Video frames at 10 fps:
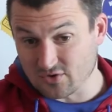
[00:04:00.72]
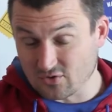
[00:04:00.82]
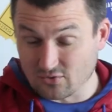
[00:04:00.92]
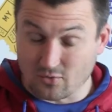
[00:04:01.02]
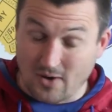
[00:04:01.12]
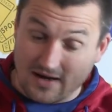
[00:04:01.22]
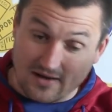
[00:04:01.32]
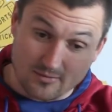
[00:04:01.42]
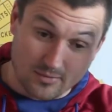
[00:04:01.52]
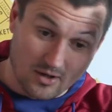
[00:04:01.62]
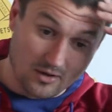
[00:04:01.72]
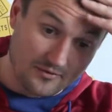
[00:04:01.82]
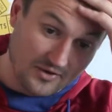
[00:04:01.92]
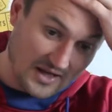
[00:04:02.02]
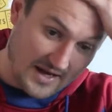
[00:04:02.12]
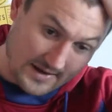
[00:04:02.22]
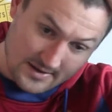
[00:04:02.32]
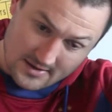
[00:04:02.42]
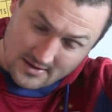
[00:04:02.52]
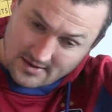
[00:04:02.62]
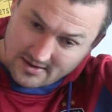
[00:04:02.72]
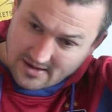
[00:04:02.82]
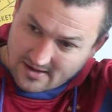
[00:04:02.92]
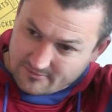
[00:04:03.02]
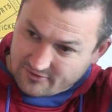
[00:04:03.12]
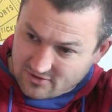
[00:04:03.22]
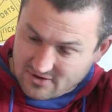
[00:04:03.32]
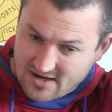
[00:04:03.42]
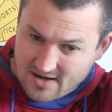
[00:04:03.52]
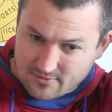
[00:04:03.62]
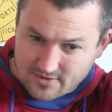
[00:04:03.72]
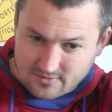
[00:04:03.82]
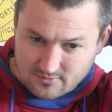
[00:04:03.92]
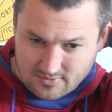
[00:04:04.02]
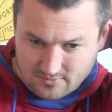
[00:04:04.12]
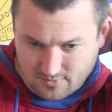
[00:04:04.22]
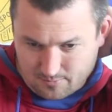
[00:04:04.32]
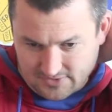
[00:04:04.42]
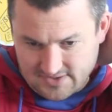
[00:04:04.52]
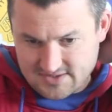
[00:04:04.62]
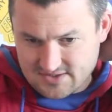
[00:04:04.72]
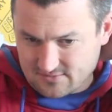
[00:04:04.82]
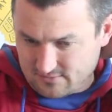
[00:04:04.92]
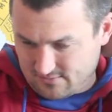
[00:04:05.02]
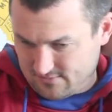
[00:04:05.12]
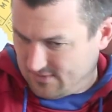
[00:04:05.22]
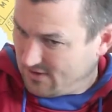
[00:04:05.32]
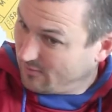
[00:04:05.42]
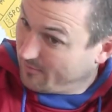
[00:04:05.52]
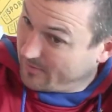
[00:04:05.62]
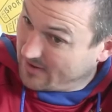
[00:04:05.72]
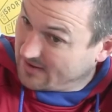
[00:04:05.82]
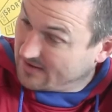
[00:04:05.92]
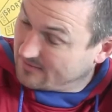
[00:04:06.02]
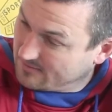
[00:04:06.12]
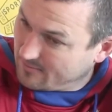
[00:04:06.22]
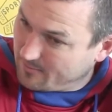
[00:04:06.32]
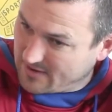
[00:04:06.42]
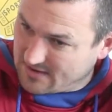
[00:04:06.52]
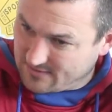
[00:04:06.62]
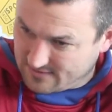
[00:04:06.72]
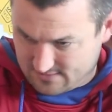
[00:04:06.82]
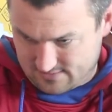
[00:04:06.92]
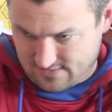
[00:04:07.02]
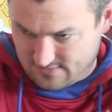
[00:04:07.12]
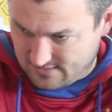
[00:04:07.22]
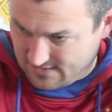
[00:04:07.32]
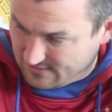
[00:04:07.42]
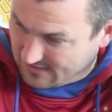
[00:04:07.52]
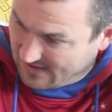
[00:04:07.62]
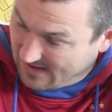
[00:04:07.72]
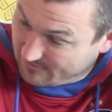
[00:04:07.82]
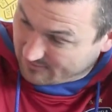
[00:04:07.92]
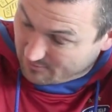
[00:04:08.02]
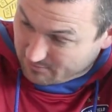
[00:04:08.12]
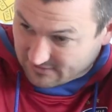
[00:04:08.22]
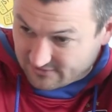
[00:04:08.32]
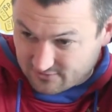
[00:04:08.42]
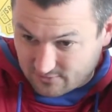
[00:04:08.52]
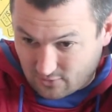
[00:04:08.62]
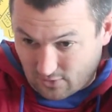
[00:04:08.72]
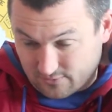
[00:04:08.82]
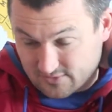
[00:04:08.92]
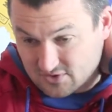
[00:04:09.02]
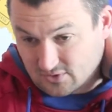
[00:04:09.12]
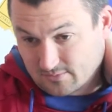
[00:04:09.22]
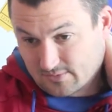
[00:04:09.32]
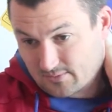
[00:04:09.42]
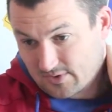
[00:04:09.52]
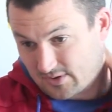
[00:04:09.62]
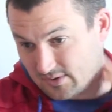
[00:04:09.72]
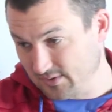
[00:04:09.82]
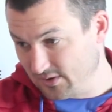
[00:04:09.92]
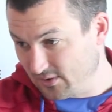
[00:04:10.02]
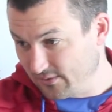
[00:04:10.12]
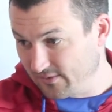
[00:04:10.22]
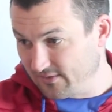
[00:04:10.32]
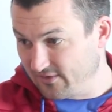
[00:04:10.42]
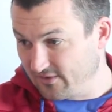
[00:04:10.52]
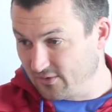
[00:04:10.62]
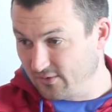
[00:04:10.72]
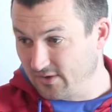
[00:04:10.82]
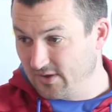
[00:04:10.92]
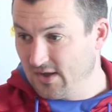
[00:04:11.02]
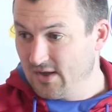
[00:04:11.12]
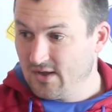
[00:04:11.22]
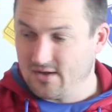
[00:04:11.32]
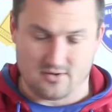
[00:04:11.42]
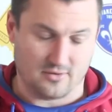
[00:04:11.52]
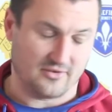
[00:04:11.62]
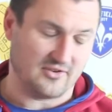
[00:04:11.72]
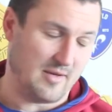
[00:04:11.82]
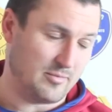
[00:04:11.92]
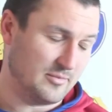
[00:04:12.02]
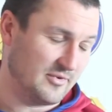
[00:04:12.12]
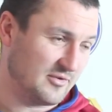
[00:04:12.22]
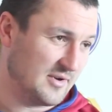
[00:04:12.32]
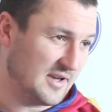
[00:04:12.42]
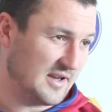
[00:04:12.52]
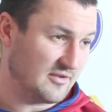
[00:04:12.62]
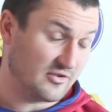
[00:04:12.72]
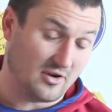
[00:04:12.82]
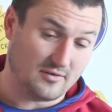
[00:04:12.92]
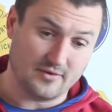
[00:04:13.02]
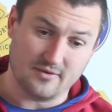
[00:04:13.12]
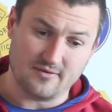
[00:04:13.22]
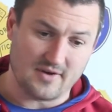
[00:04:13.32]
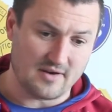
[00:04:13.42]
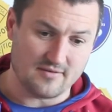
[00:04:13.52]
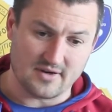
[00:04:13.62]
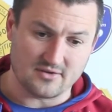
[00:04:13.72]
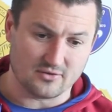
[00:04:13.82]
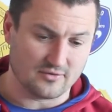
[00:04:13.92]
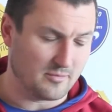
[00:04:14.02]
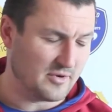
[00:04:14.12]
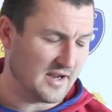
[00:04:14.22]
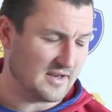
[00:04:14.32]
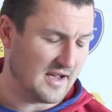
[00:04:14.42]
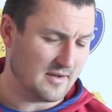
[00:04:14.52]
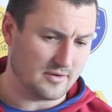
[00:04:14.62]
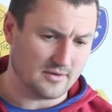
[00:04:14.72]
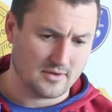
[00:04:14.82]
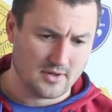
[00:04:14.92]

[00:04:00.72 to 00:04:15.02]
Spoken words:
we just couldn't quite get the ball over the line. So yeah, we're pleased that we've been in the games, and we're pleased that we've got the result. But we know that this is another step up this week against Salford. They're very, very tough to break down, and